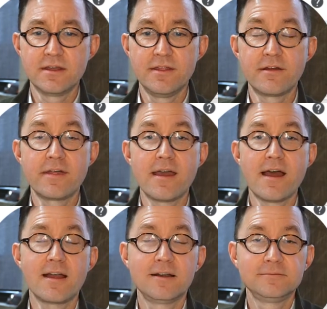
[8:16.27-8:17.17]
There they
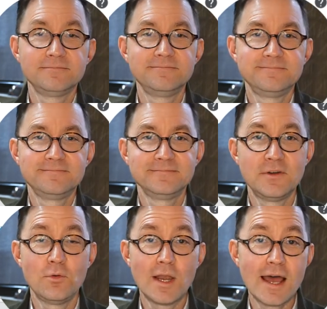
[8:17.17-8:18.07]
are.
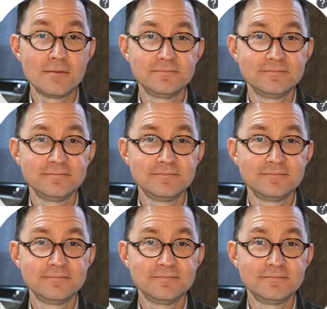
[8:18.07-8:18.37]
Voila!